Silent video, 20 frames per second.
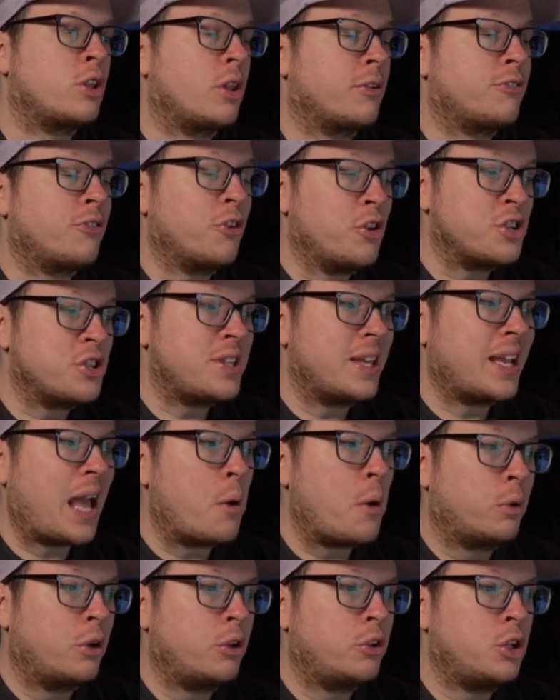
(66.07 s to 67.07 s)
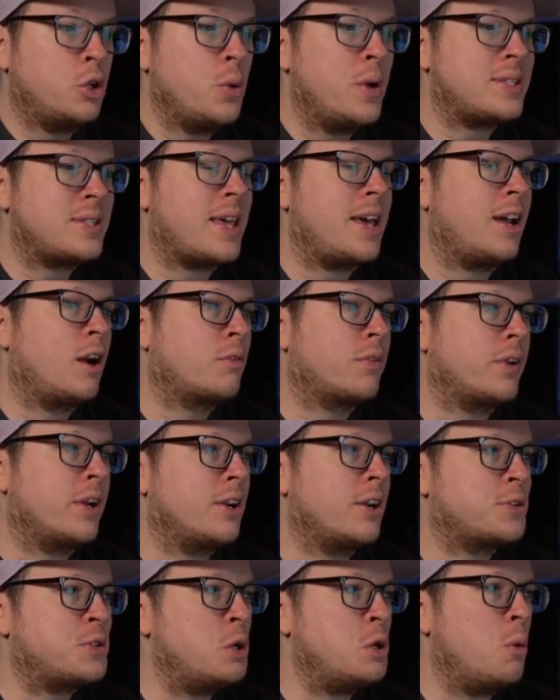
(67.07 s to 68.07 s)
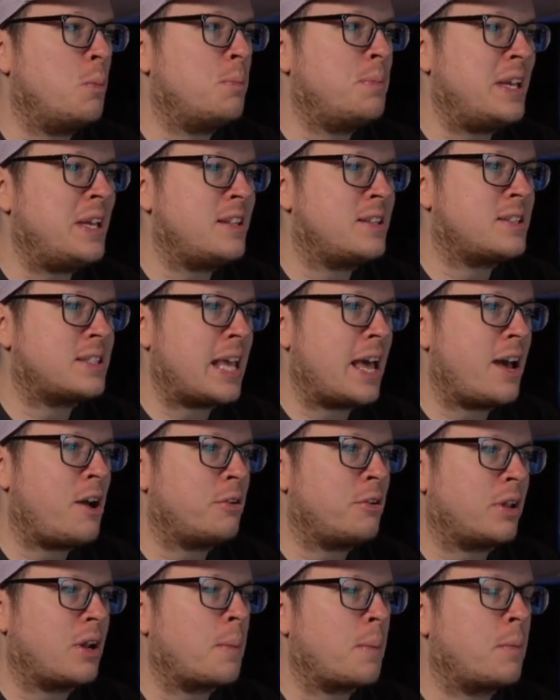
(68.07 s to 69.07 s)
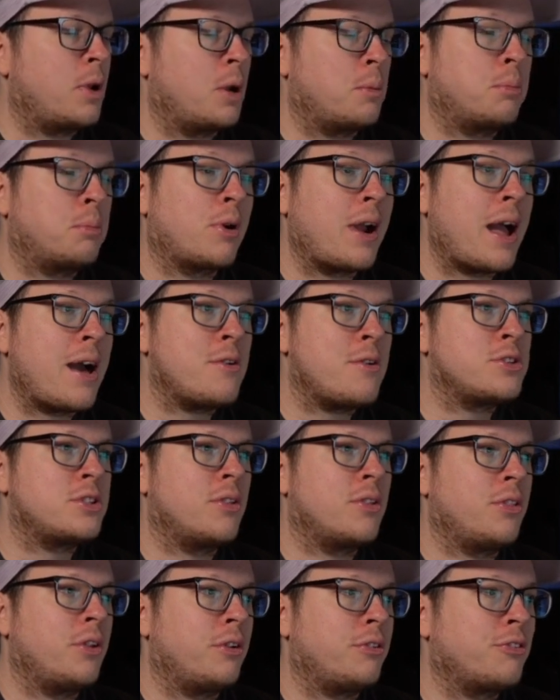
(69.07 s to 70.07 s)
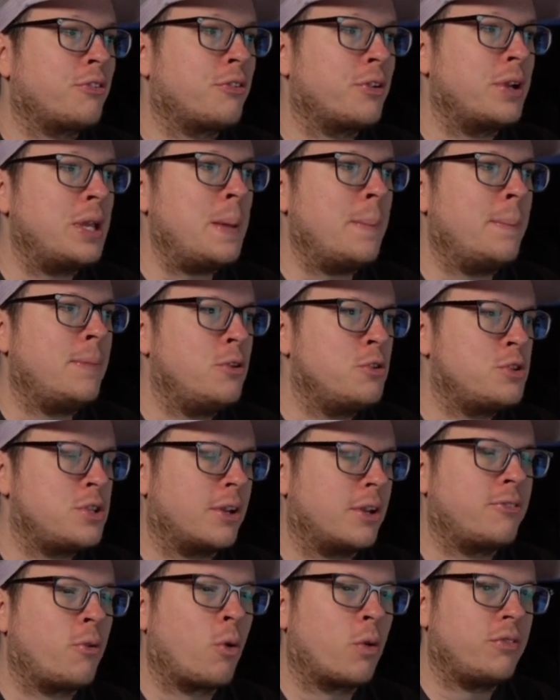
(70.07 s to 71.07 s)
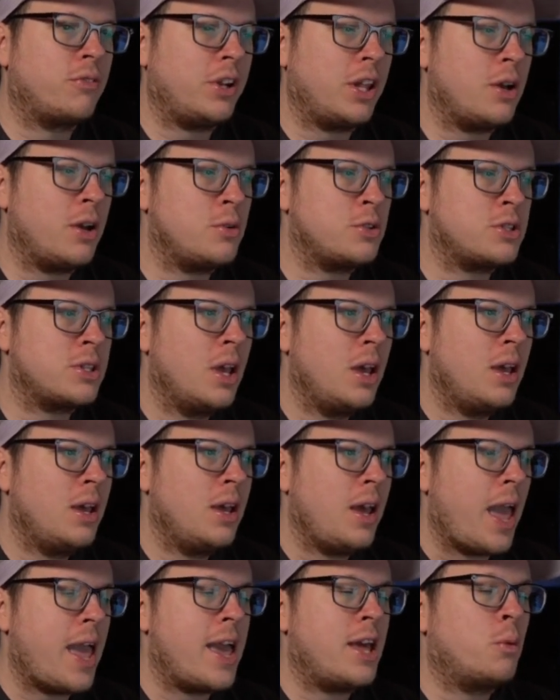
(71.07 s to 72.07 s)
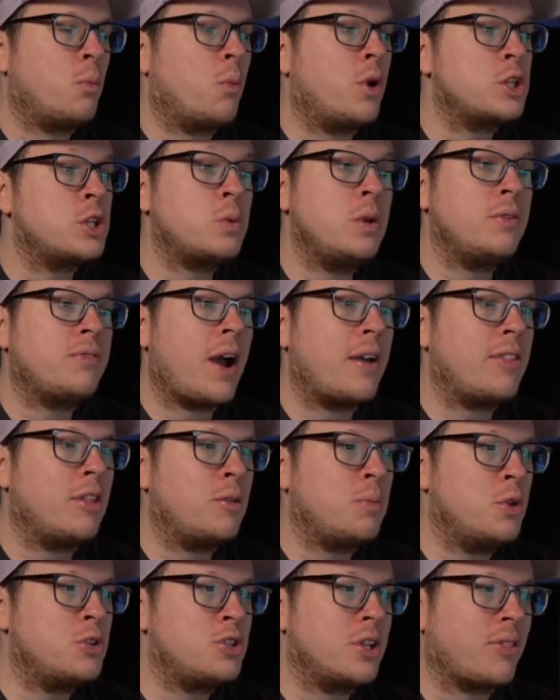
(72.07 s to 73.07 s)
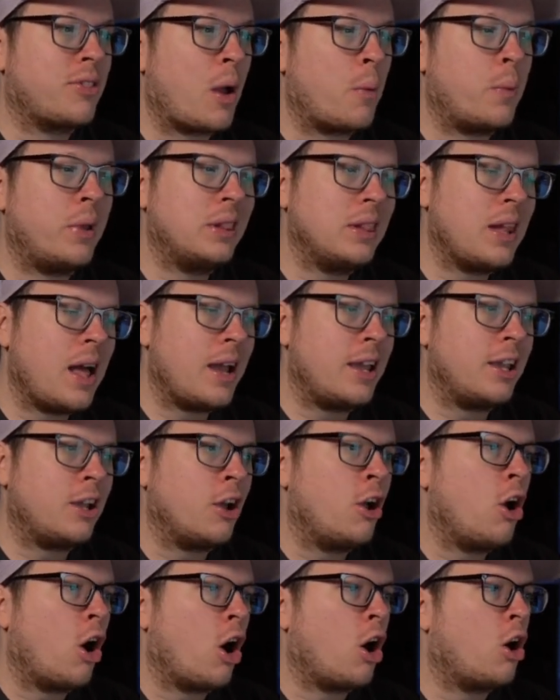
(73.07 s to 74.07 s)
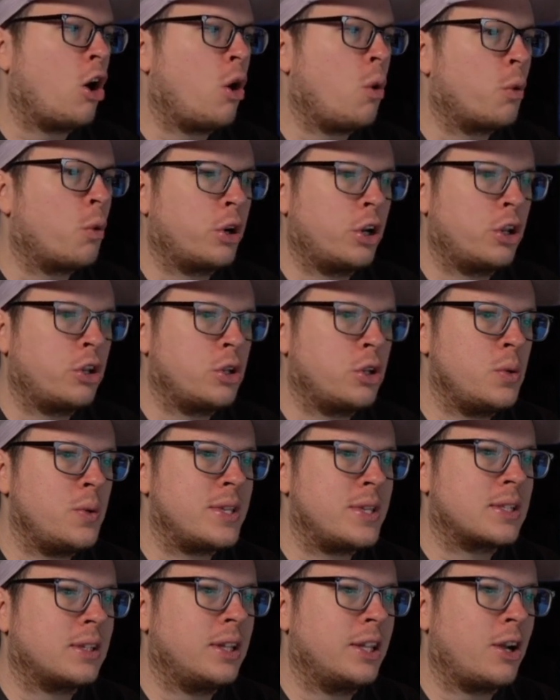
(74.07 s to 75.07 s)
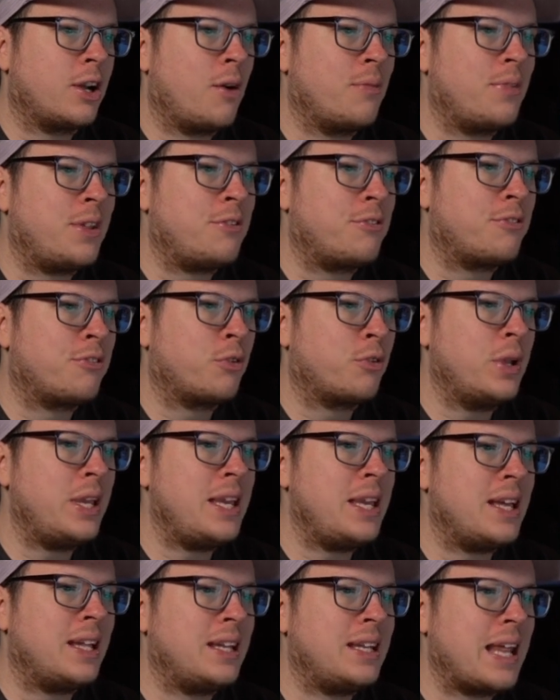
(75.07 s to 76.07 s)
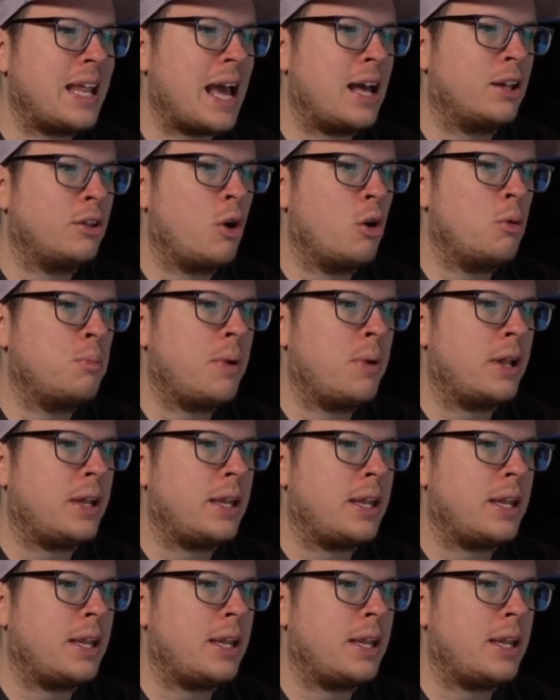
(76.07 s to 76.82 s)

the first thing I want to do is head over here to Bensound and I'm going to browse the free music for videos. And once we find the music that we like, all we're going to do is click on the free download button